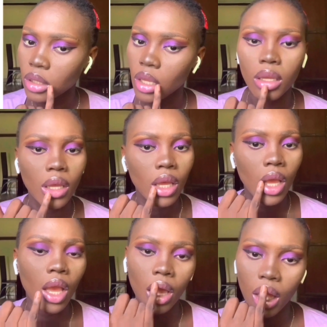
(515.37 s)
That's
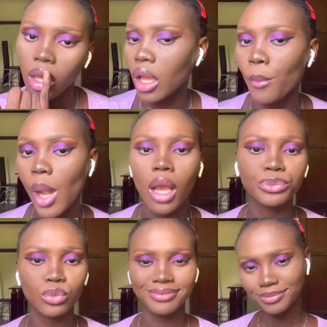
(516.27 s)
it. I'm done
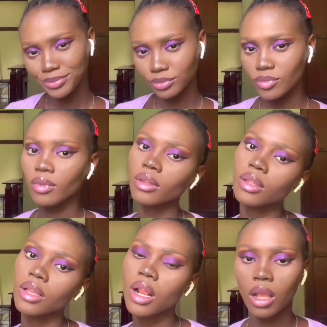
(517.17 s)
basically. I
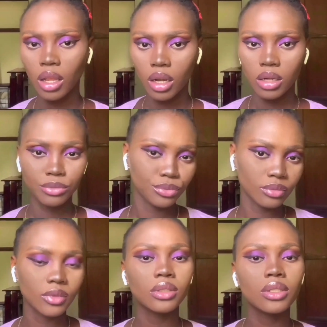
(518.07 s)
used
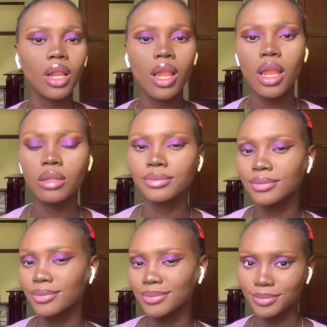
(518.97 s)
the highlighter
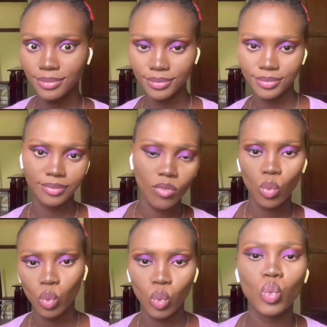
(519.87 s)
off
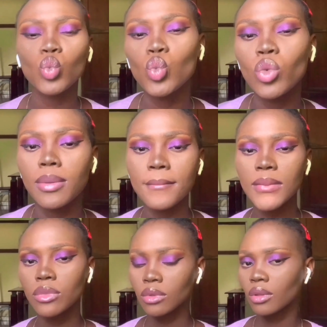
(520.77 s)
camera, and
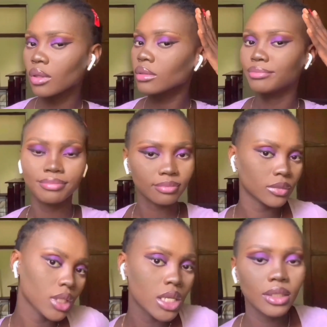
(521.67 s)
I'm going to go
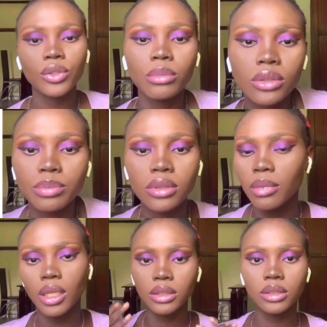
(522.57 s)
and change,
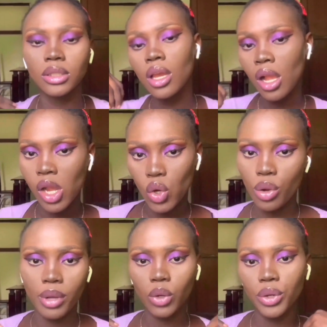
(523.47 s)
wear a wig, and
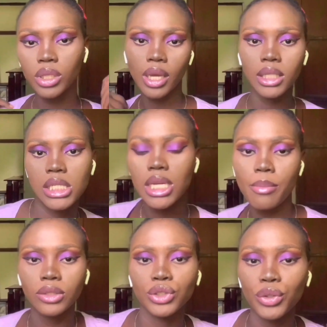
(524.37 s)
I'll come back
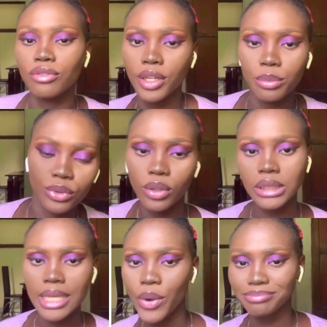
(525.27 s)
with the finished
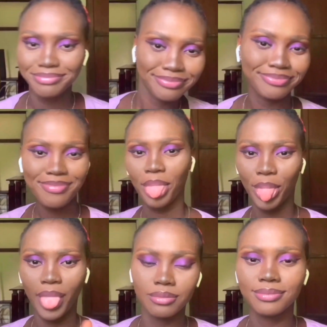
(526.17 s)
look.
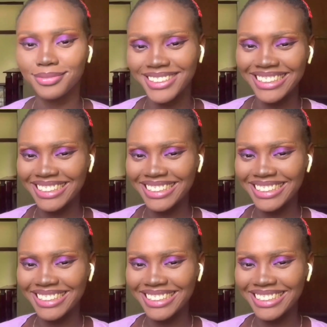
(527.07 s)
Yep.